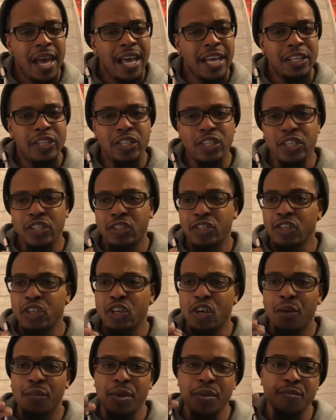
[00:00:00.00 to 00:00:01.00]
and just,
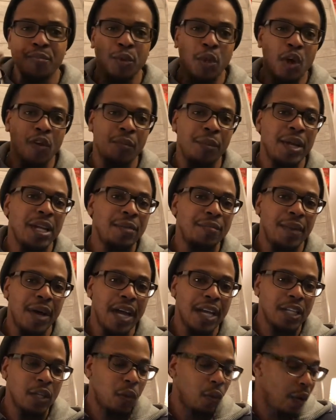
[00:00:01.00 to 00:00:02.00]
you know what I mean, blow everybody's
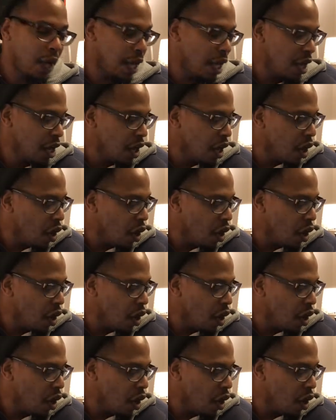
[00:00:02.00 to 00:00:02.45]
mind away.